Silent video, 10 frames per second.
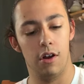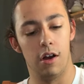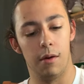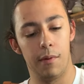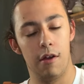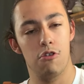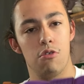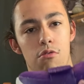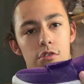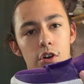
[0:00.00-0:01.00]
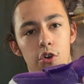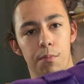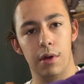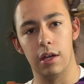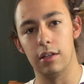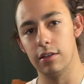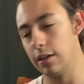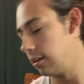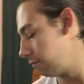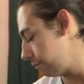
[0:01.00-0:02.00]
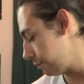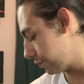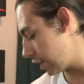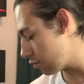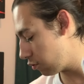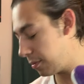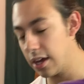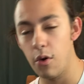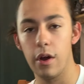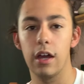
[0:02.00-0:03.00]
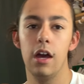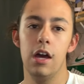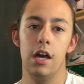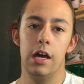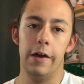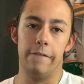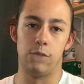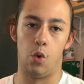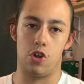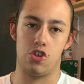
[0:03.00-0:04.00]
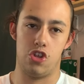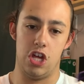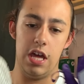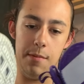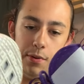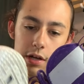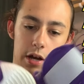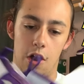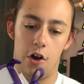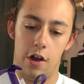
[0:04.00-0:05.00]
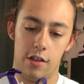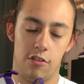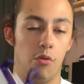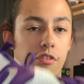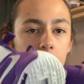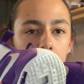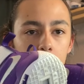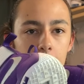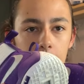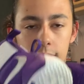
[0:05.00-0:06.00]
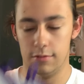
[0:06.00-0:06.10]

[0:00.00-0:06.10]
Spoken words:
a pair of shoes to hoop in, then these will be going for cheap on solestate.net.